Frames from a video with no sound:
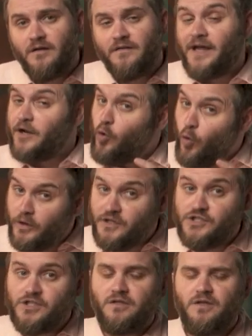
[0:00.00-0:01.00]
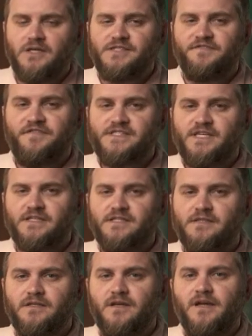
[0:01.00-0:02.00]
that, according to the laws of physics,
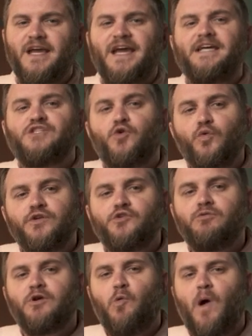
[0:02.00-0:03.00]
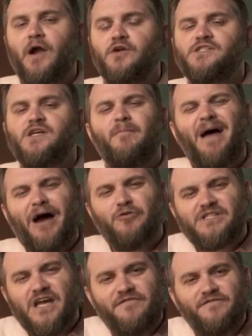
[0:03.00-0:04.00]
is going to require some
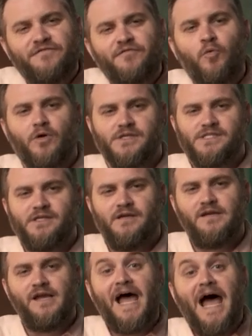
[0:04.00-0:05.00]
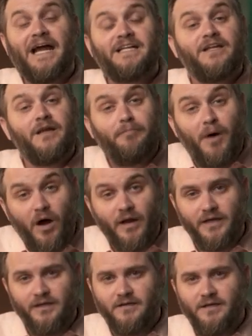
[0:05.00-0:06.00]
outside force acting upon
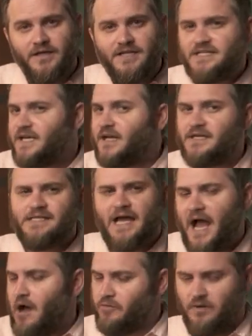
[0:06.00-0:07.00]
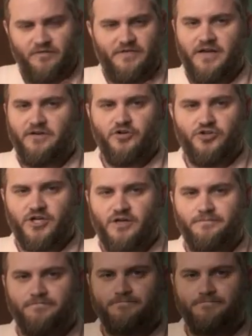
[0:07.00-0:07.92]
it to get us out of that inertia.